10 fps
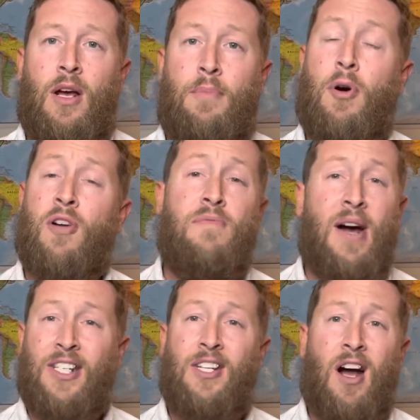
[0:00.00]
Part of
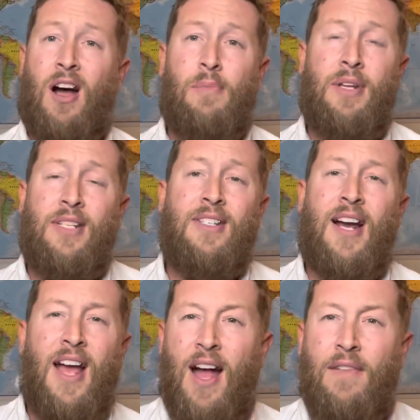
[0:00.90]
my job is
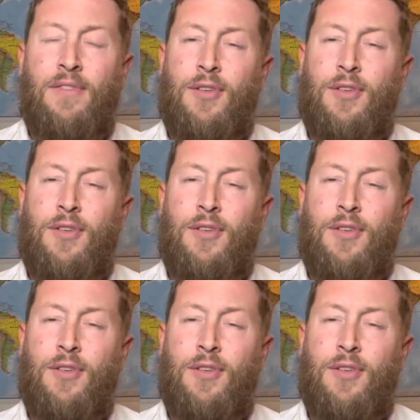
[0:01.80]
I have